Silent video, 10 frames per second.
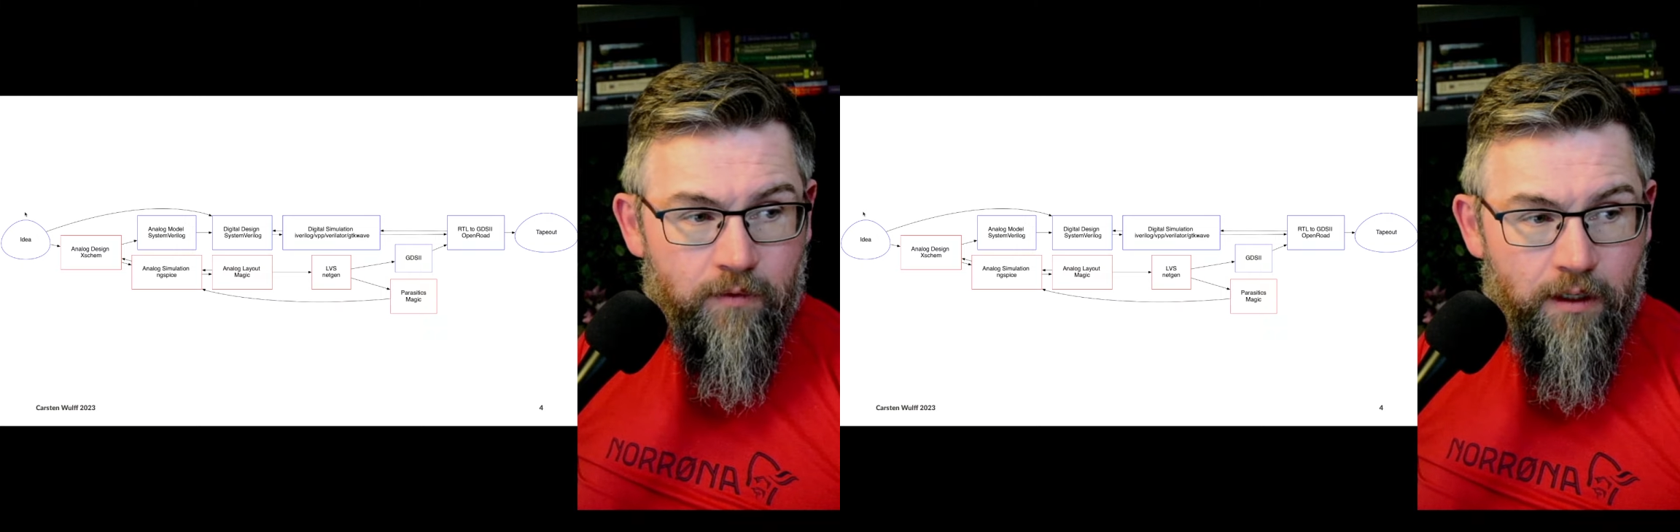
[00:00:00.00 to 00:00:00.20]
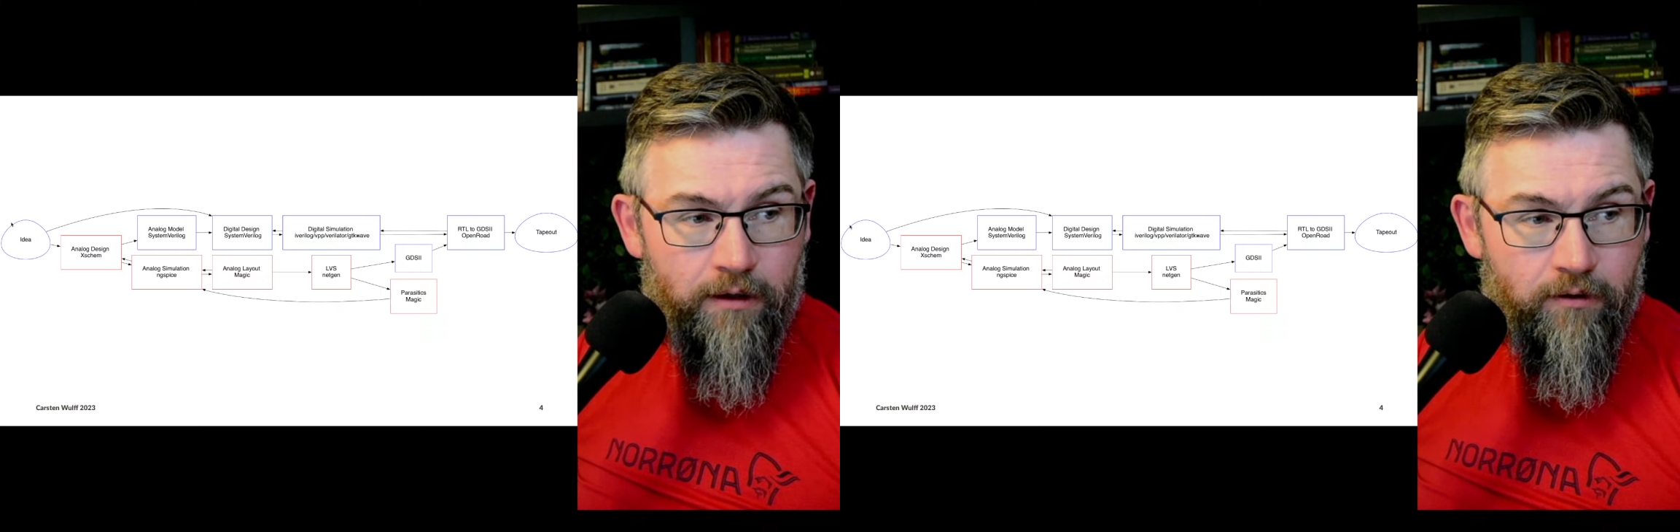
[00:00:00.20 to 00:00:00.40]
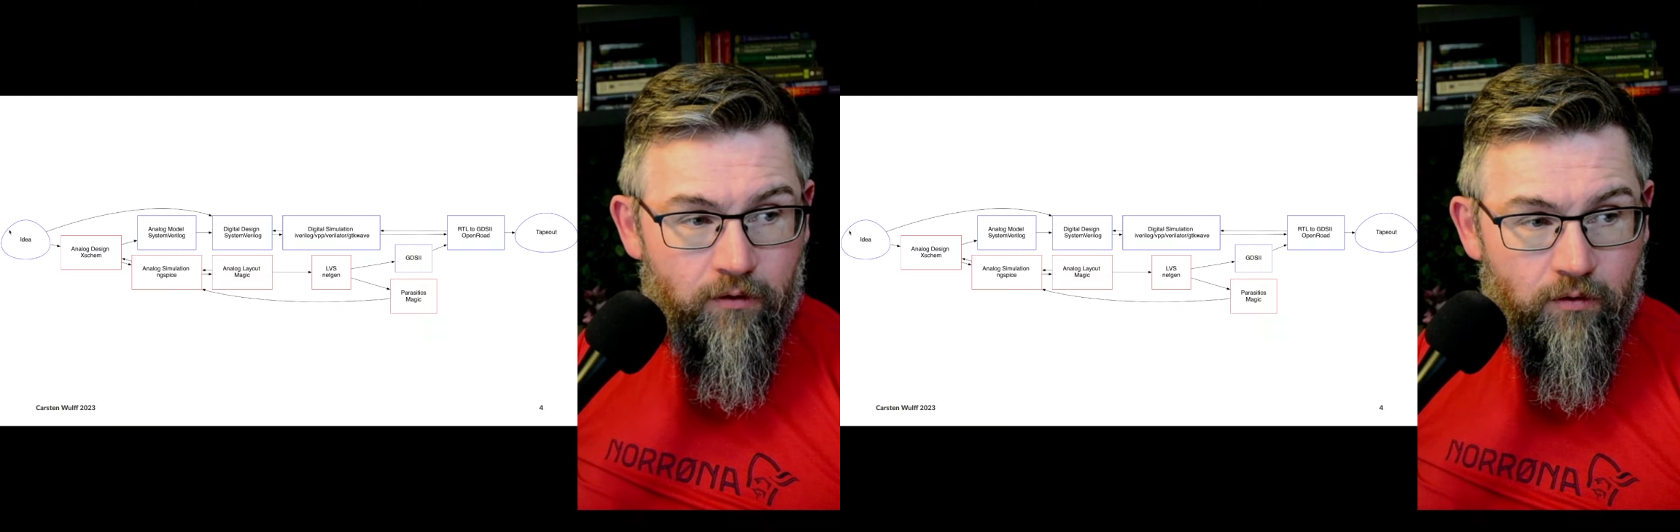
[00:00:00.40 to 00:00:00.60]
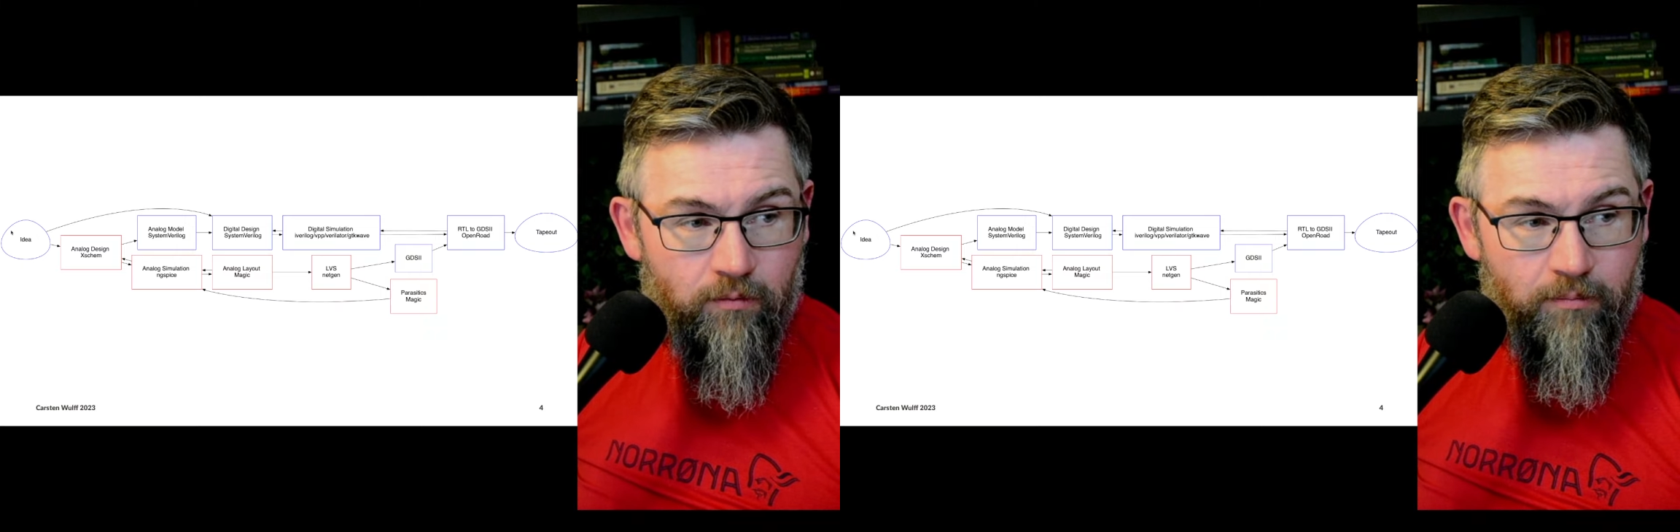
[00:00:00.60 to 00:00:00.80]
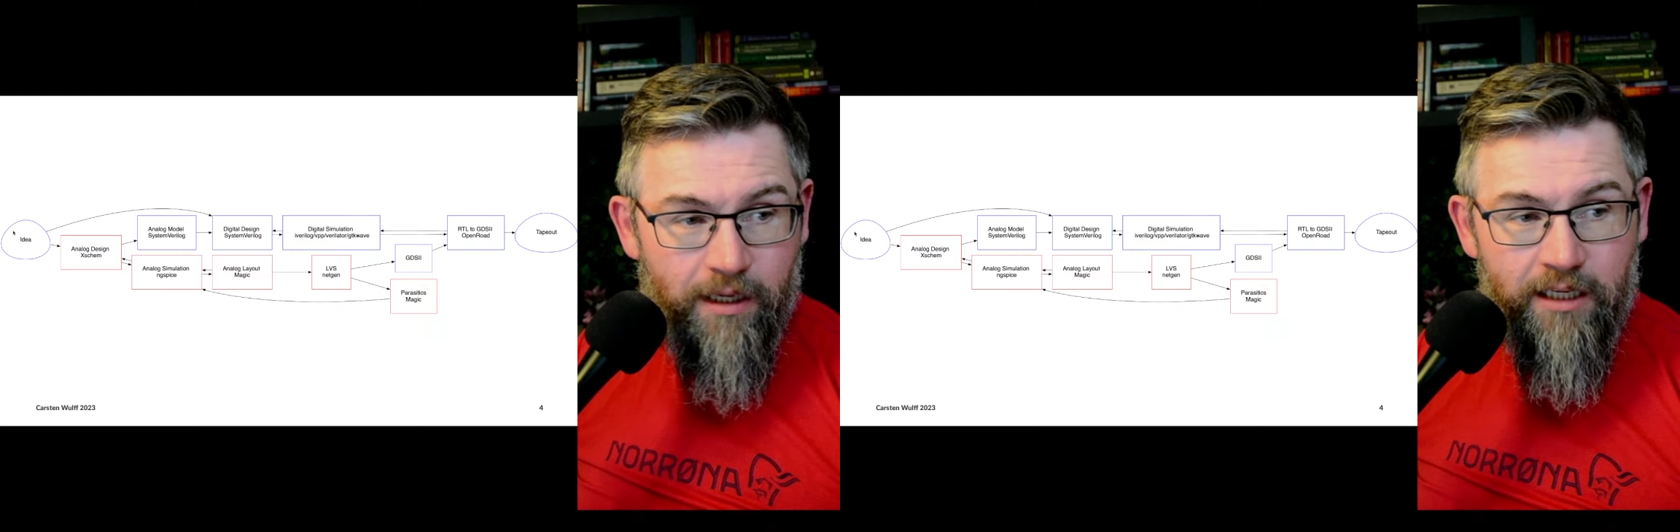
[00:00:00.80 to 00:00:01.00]
and
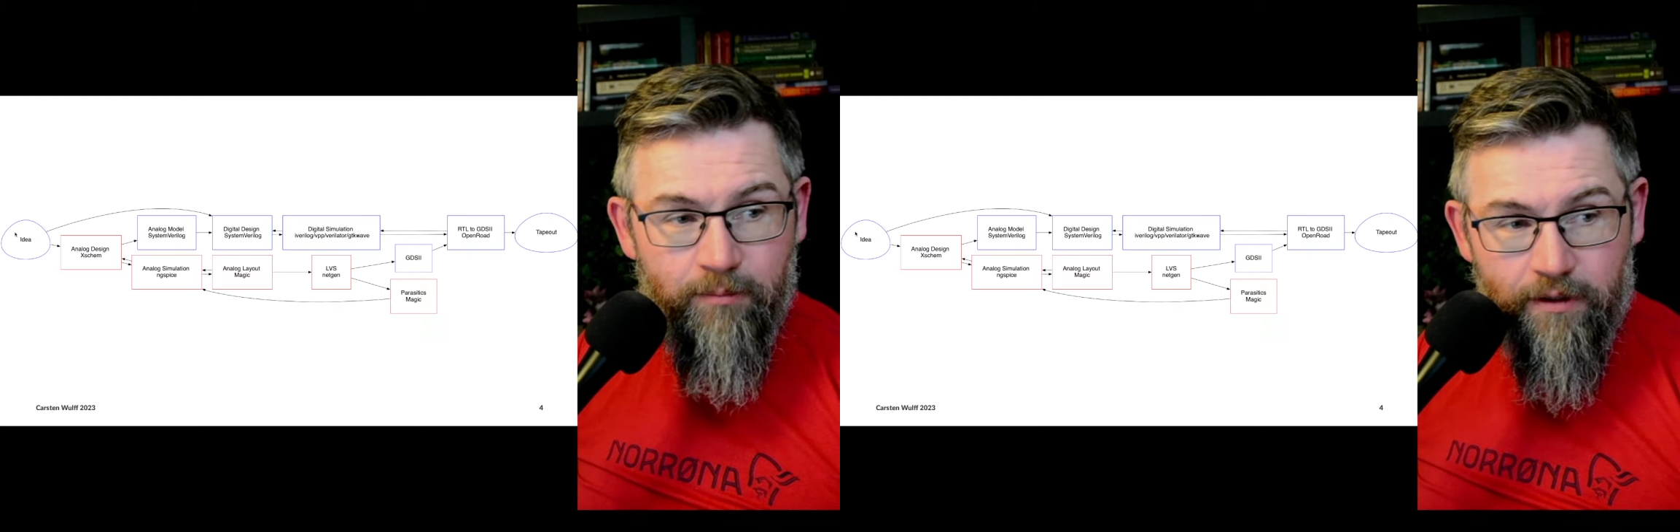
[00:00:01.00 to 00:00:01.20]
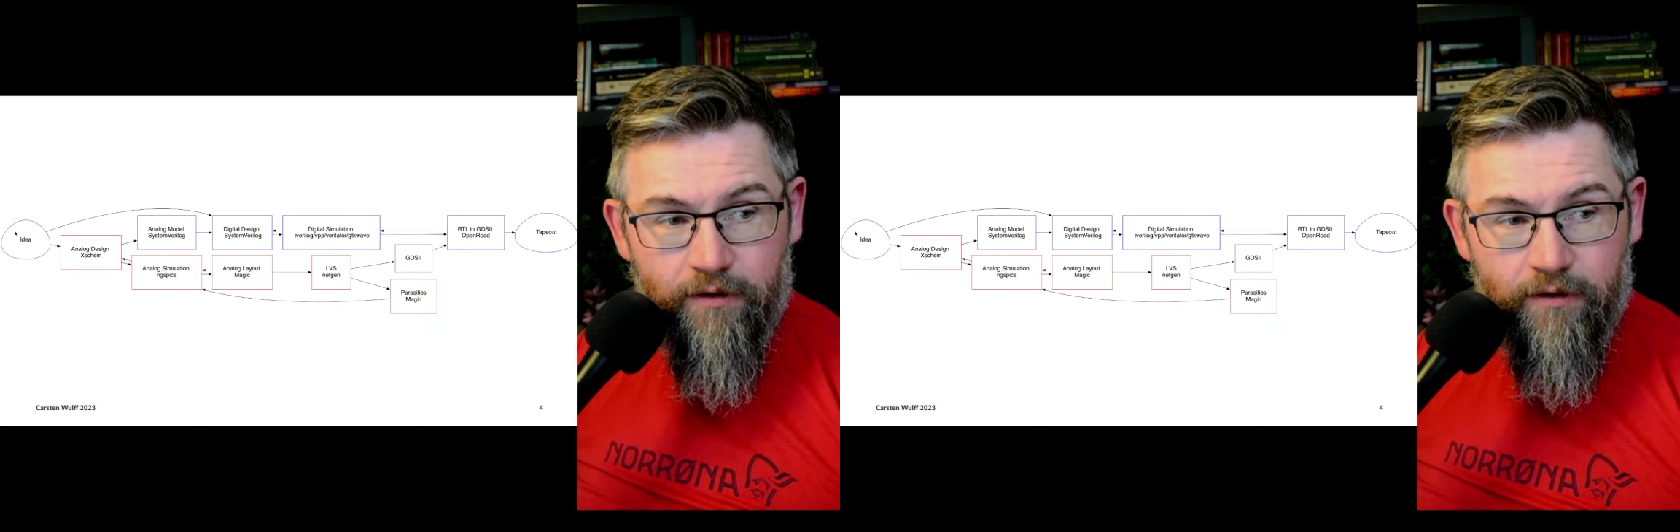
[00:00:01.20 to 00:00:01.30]
maybe